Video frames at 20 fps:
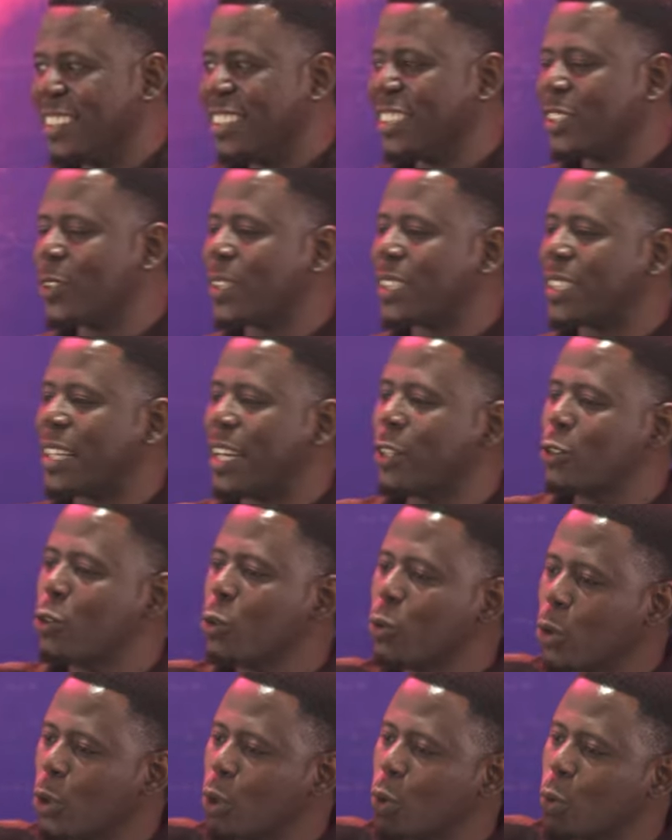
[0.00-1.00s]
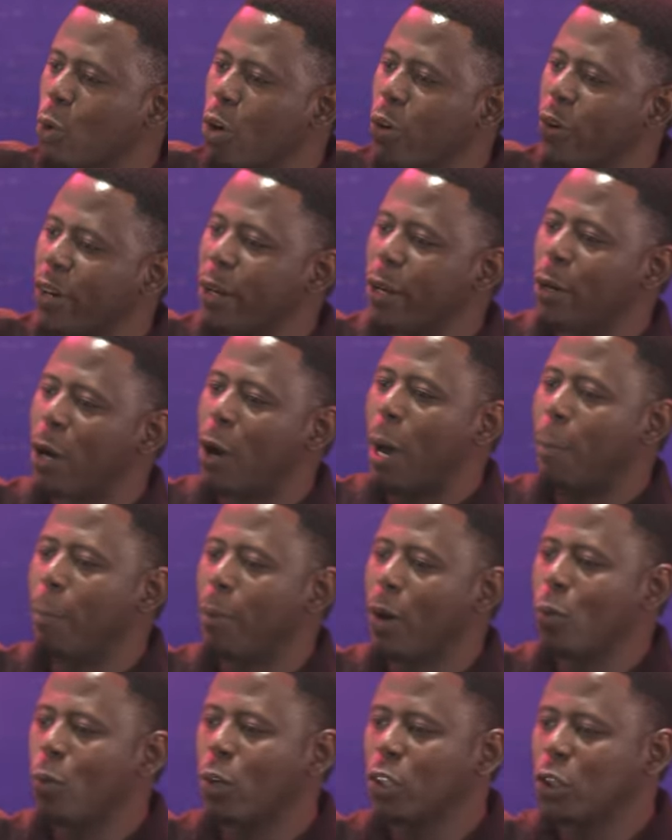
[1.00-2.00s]
Jesus said, Do not worry
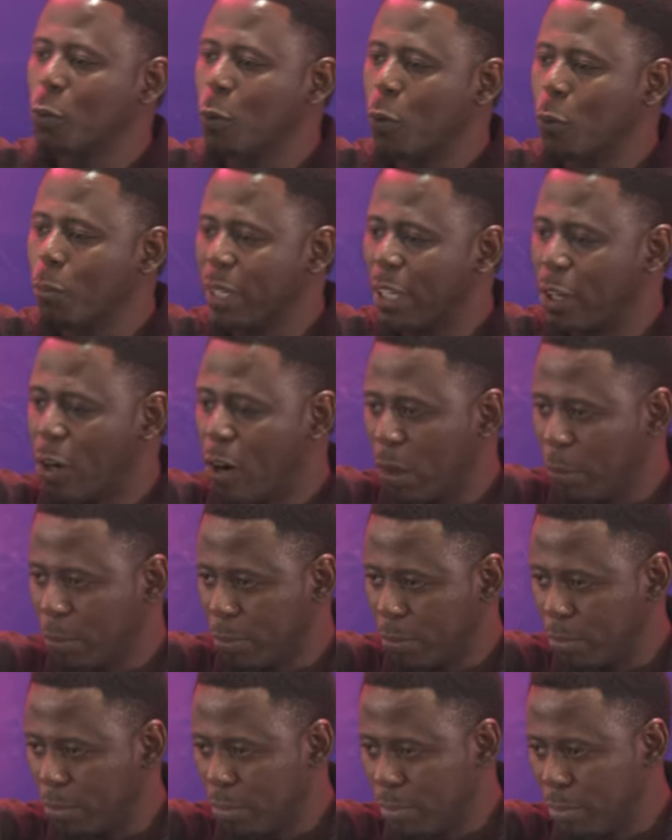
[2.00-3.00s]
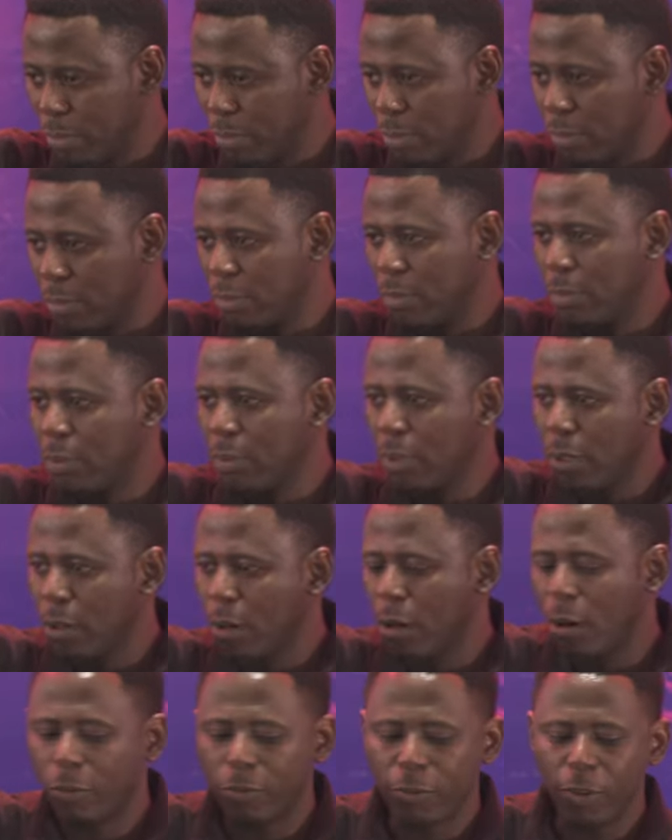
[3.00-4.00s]
about what will become
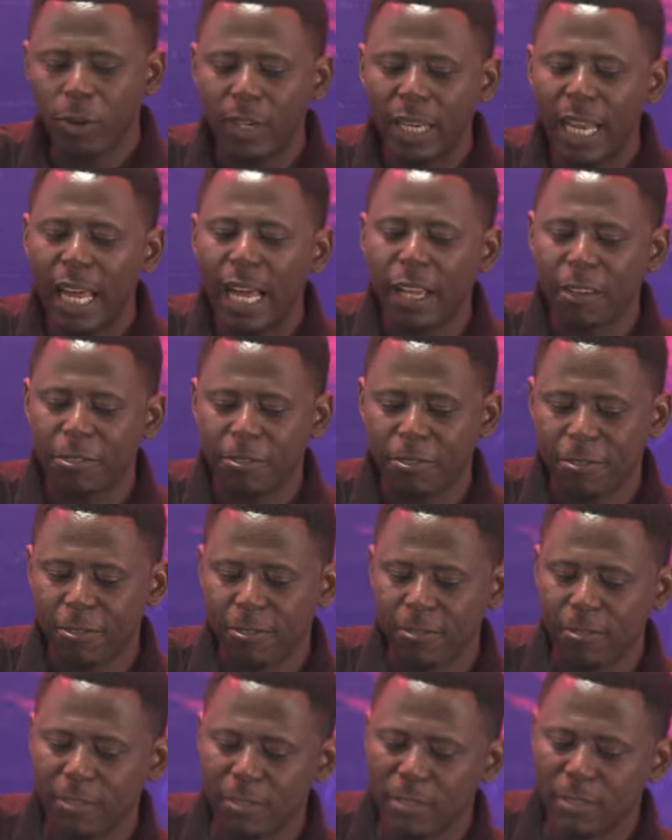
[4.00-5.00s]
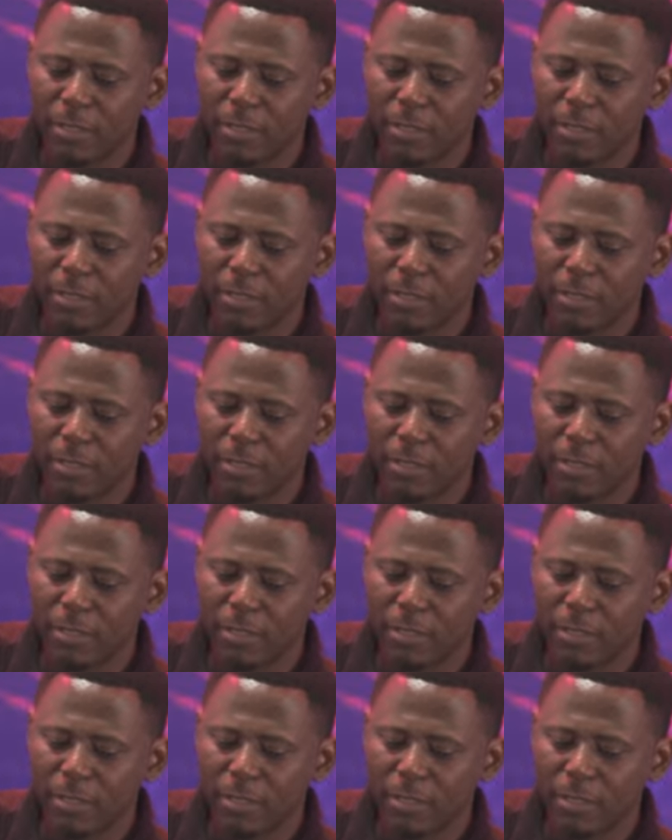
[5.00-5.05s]
of your life.